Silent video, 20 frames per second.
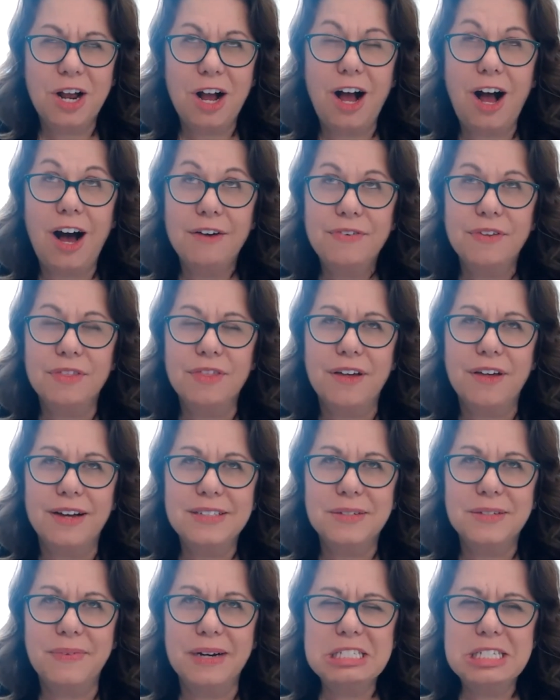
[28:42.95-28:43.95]
often thought
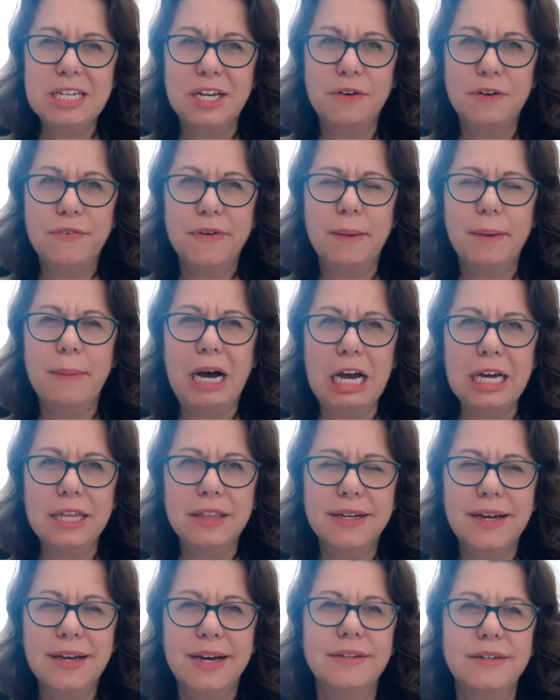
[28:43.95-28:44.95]
to myself, am I
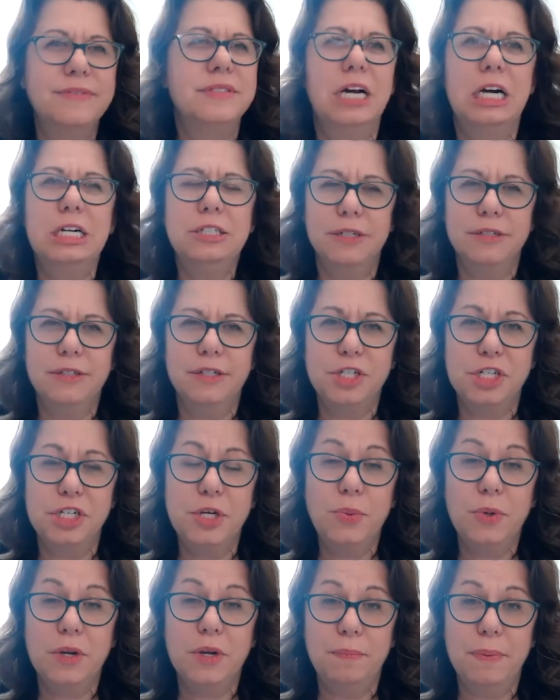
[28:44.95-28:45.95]
the kind of doctor that she
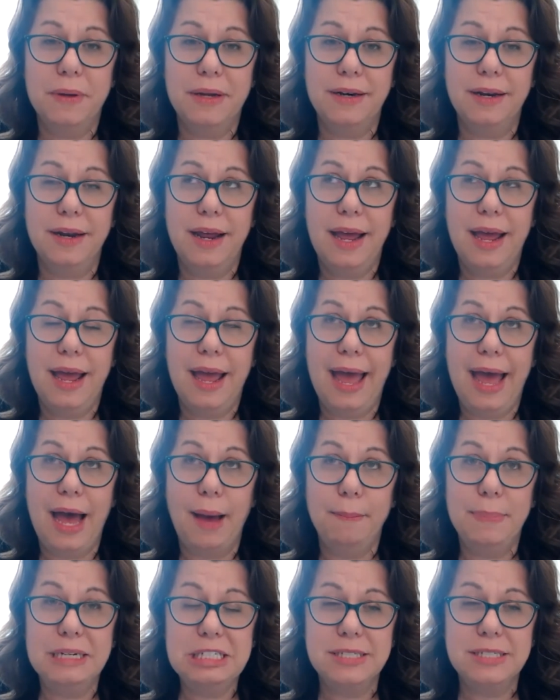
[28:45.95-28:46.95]
would have been
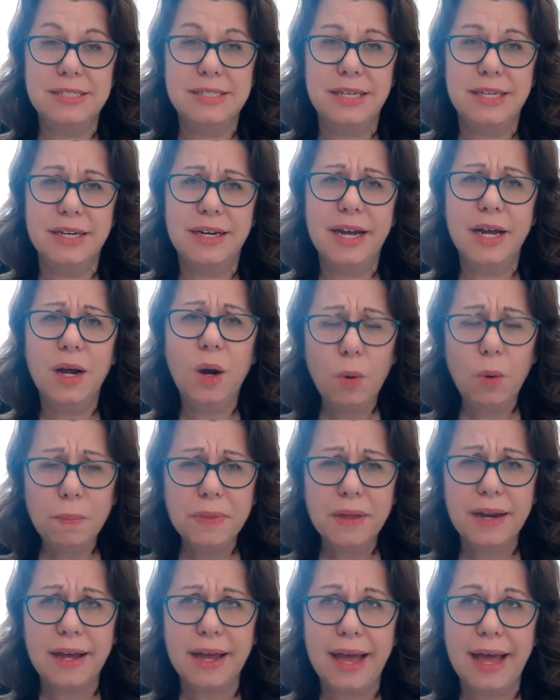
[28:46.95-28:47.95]
happy to see? And I hope
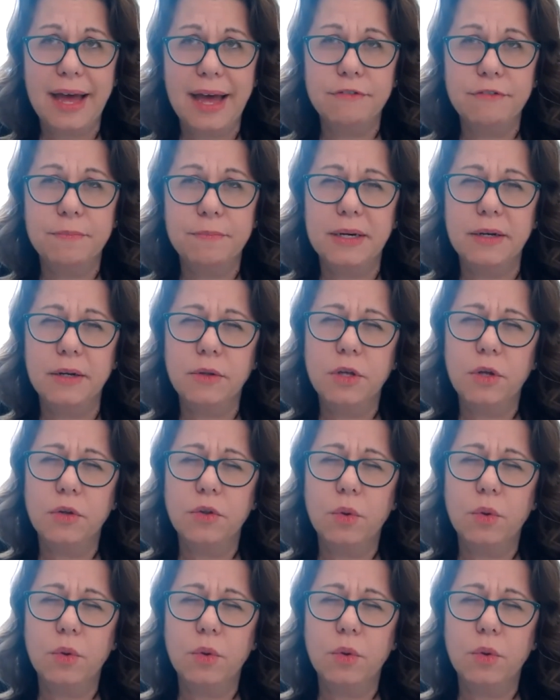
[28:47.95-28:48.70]
that I have been.